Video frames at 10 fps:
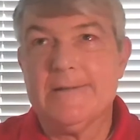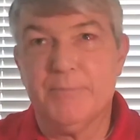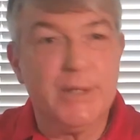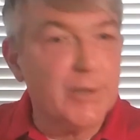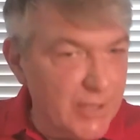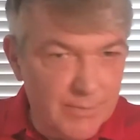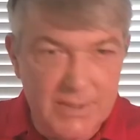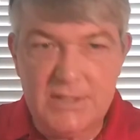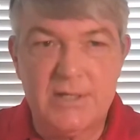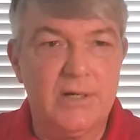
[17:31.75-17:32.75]
bills of
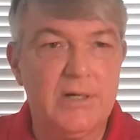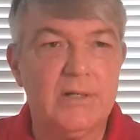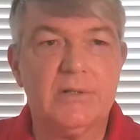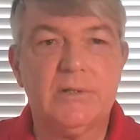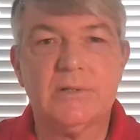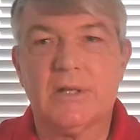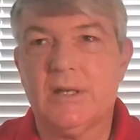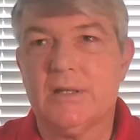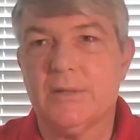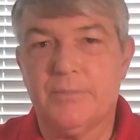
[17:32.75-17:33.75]
material,
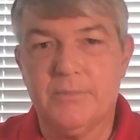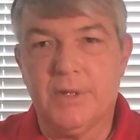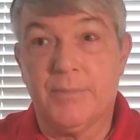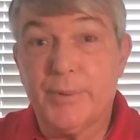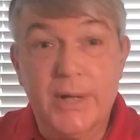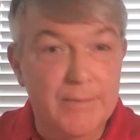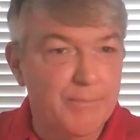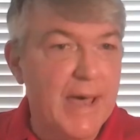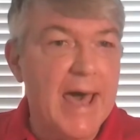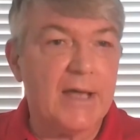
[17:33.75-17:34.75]
getting the
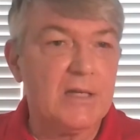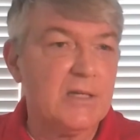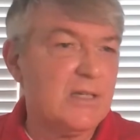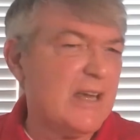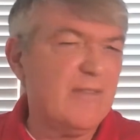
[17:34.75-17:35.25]
print packages,